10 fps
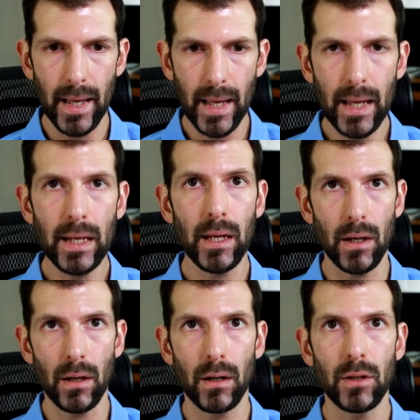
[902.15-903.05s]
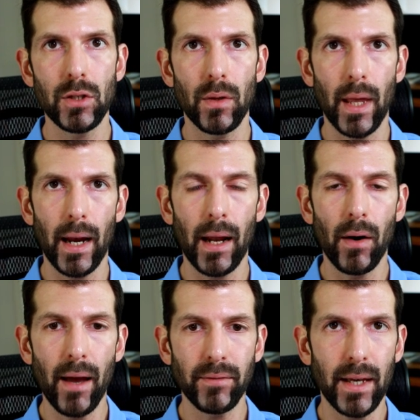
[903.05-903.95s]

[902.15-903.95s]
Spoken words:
in here so that I don't have